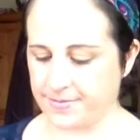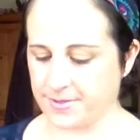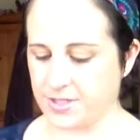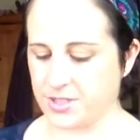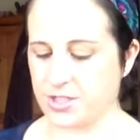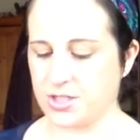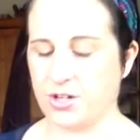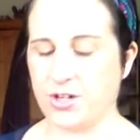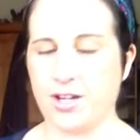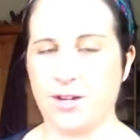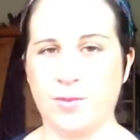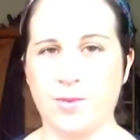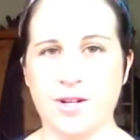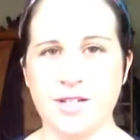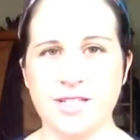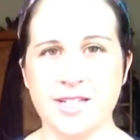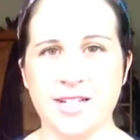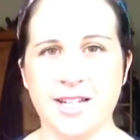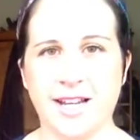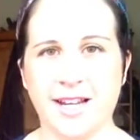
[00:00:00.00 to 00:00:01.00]
So he
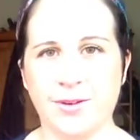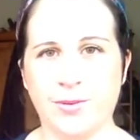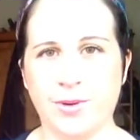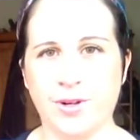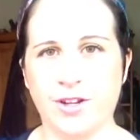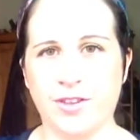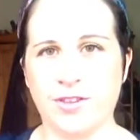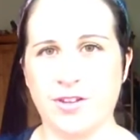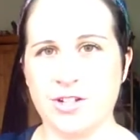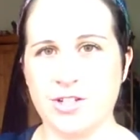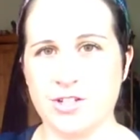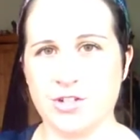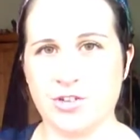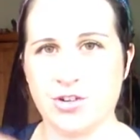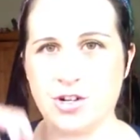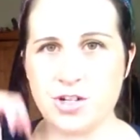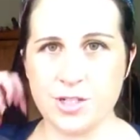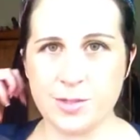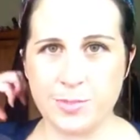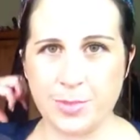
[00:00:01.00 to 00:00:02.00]
wanted like one of those
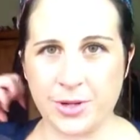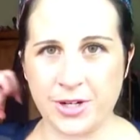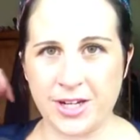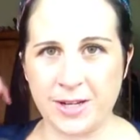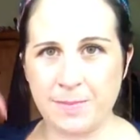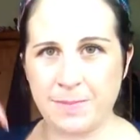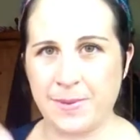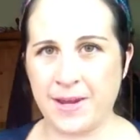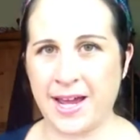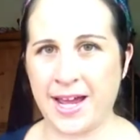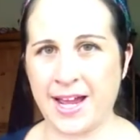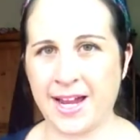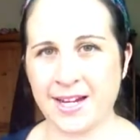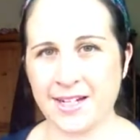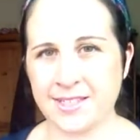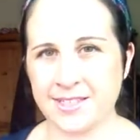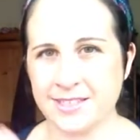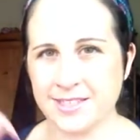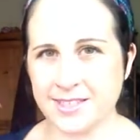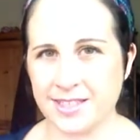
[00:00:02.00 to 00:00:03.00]
crossbody
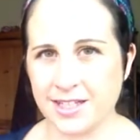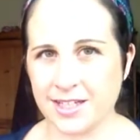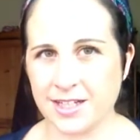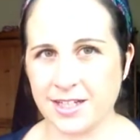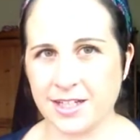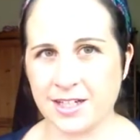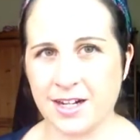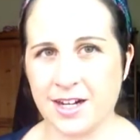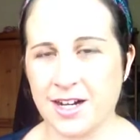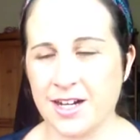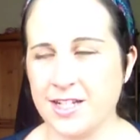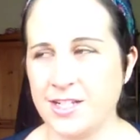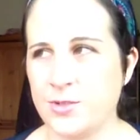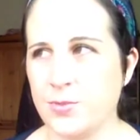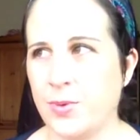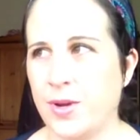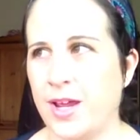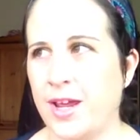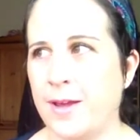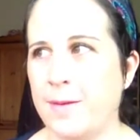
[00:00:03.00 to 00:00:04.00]
bags that the guys
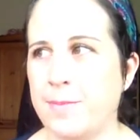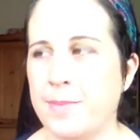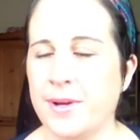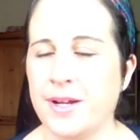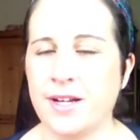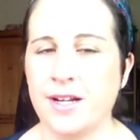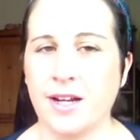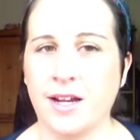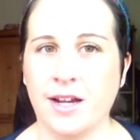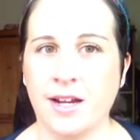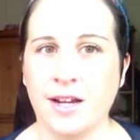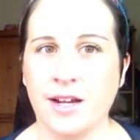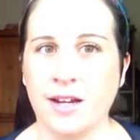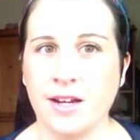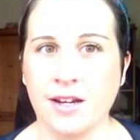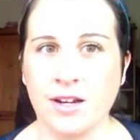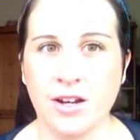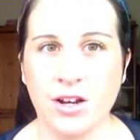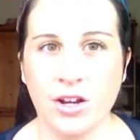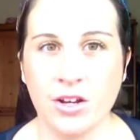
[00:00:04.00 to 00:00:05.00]
wear, but
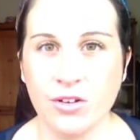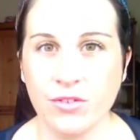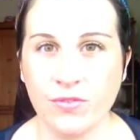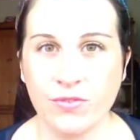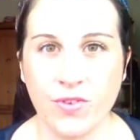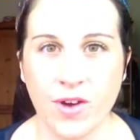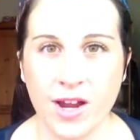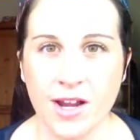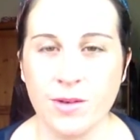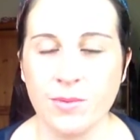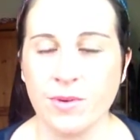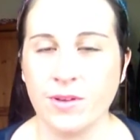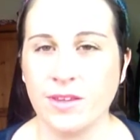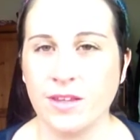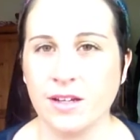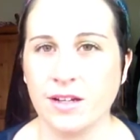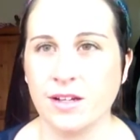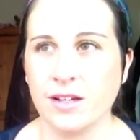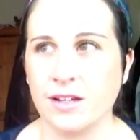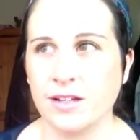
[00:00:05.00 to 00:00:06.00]
I couldn't find one
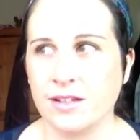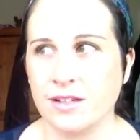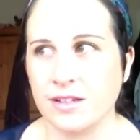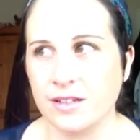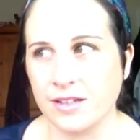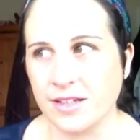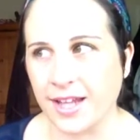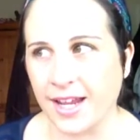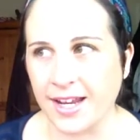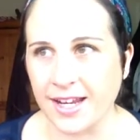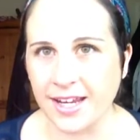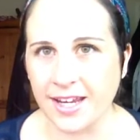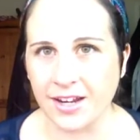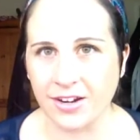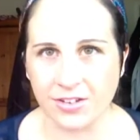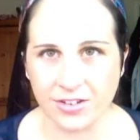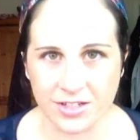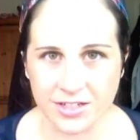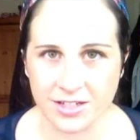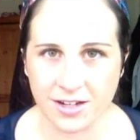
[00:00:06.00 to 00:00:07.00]
that could get
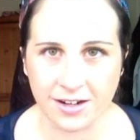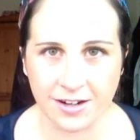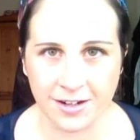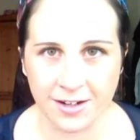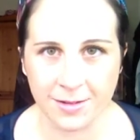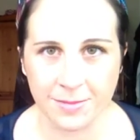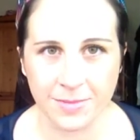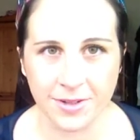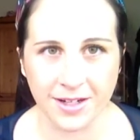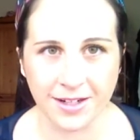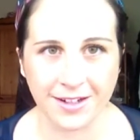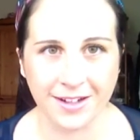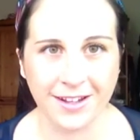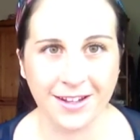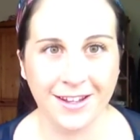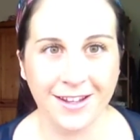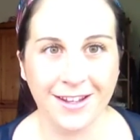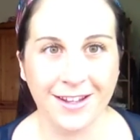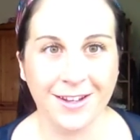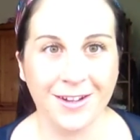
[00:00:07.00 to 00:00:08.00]
here in time. Like
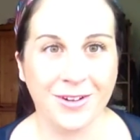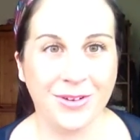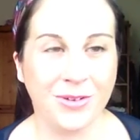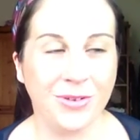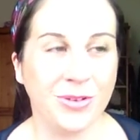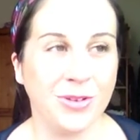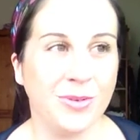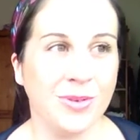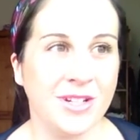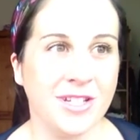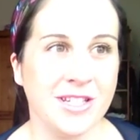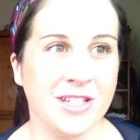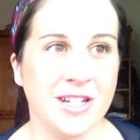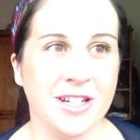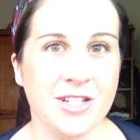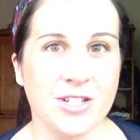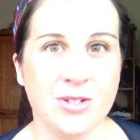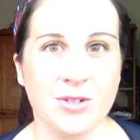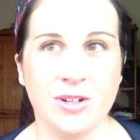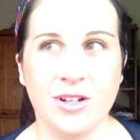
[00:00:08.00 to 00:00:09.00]
all the ones that
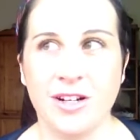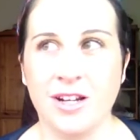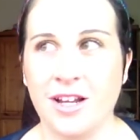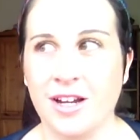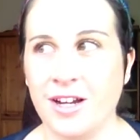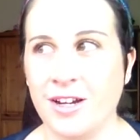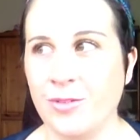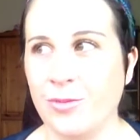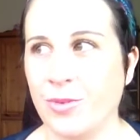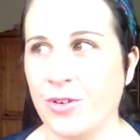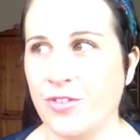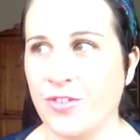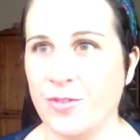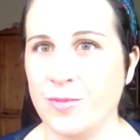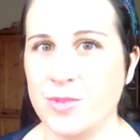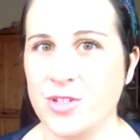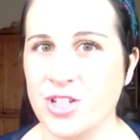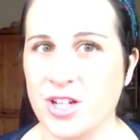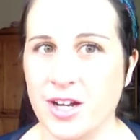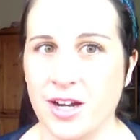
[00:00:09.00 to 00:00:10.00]
I saw online were
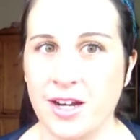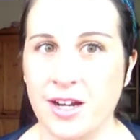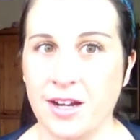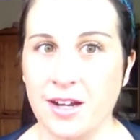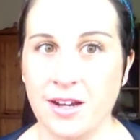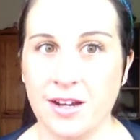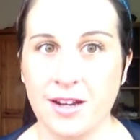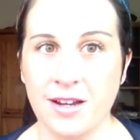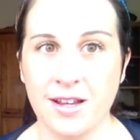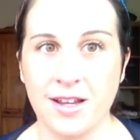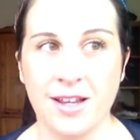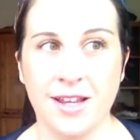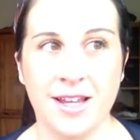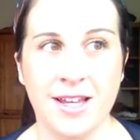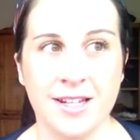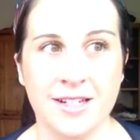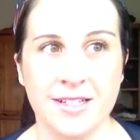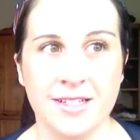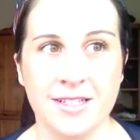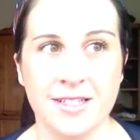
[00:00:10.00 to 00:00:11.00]
from China
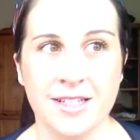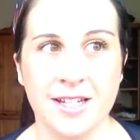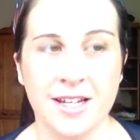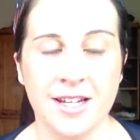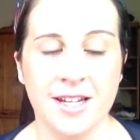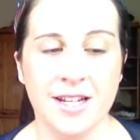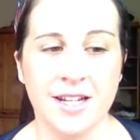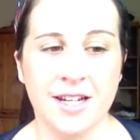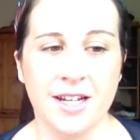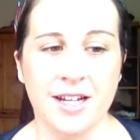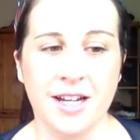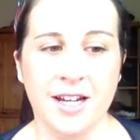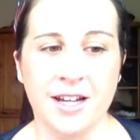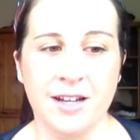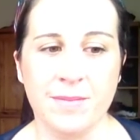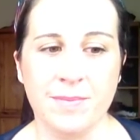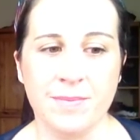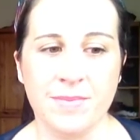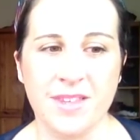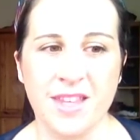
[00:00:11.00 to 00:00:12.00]
and...
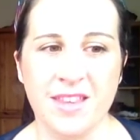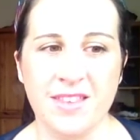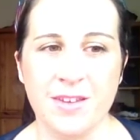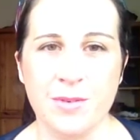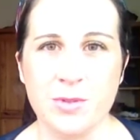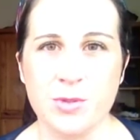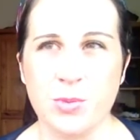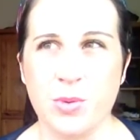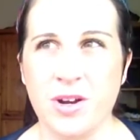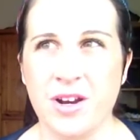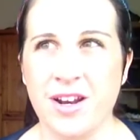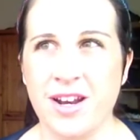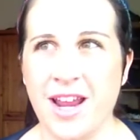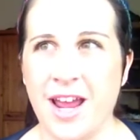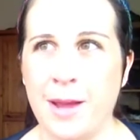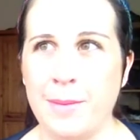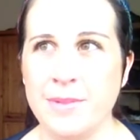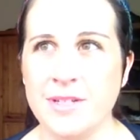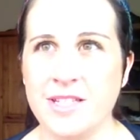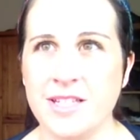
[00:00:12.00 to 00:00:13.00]
then there was one at
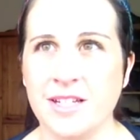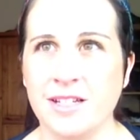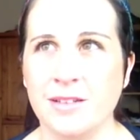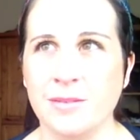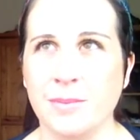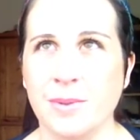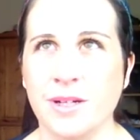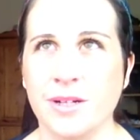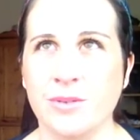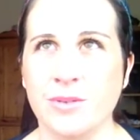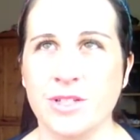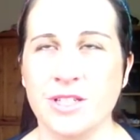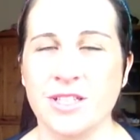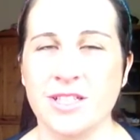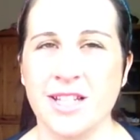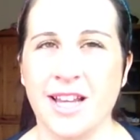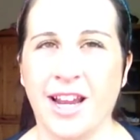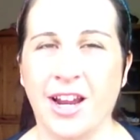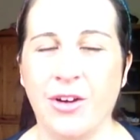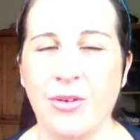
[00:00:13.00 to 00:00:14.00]
Amazon, but it
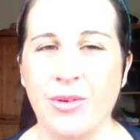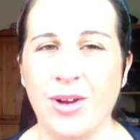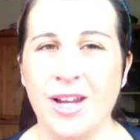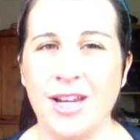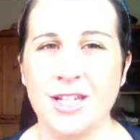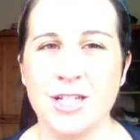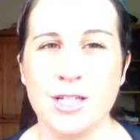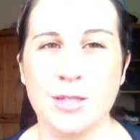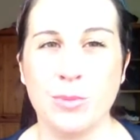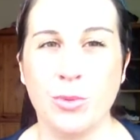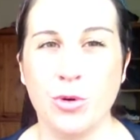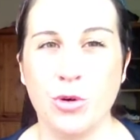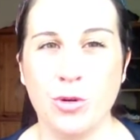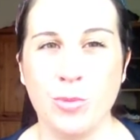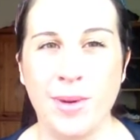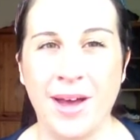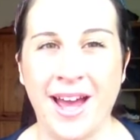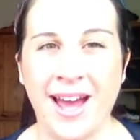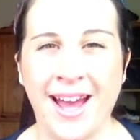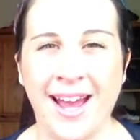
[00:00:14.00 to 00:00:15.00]
was like a really small
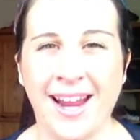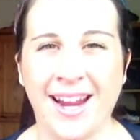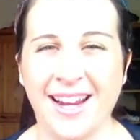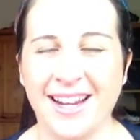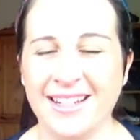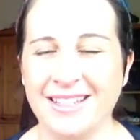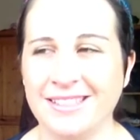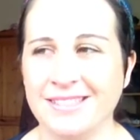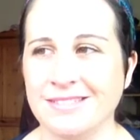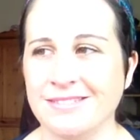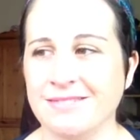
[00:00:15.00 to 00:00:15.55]
bag and